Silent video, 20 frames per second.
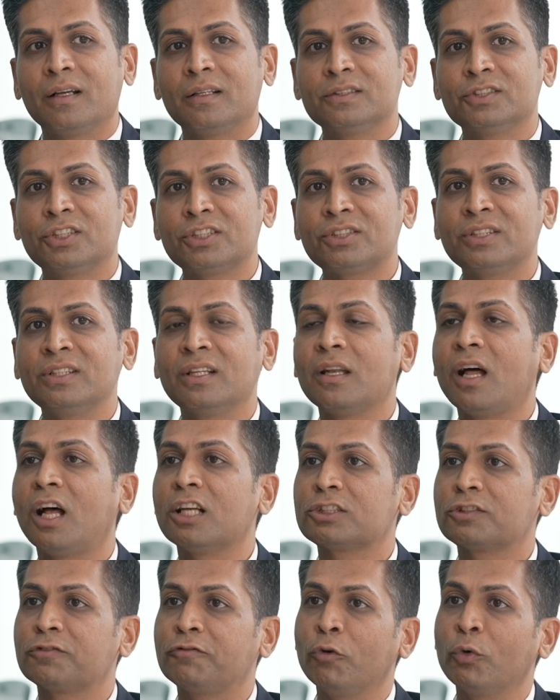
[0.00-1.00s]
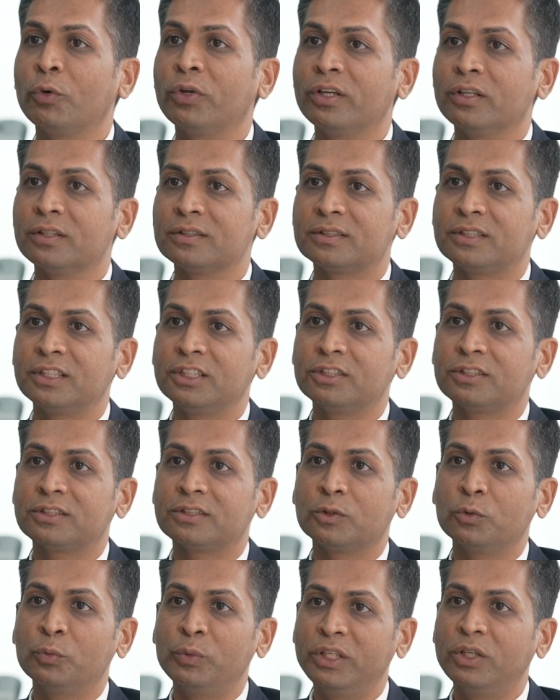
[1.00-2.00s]
just in the last 4 years
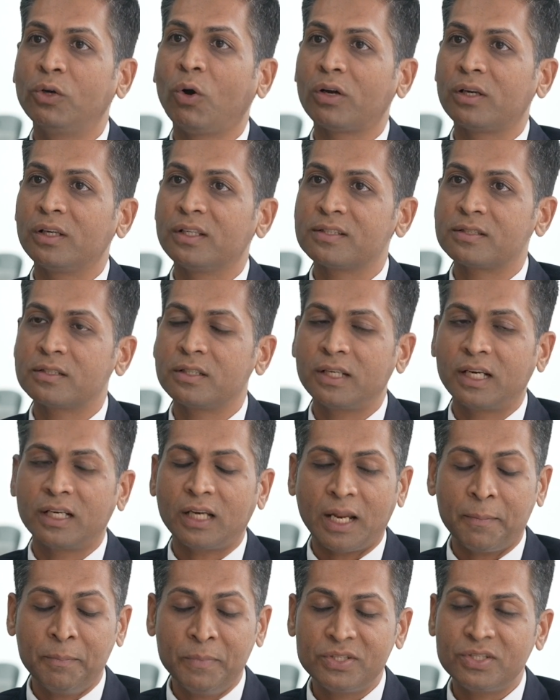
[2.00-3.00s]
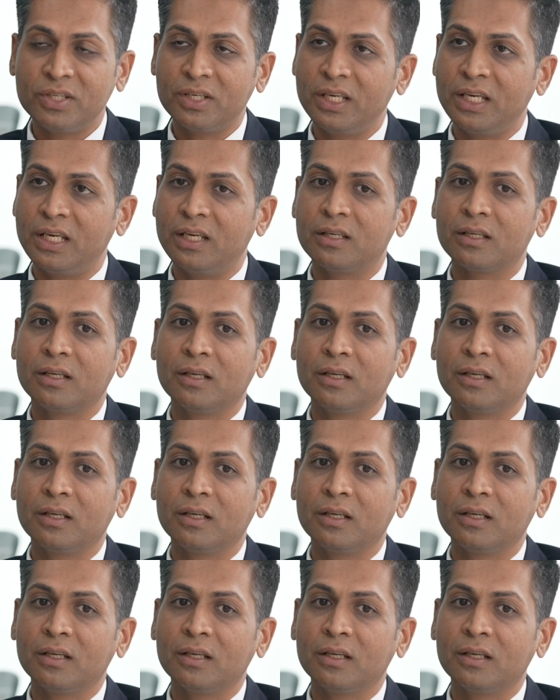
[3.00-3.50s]
since we got listed at Embassy REIT,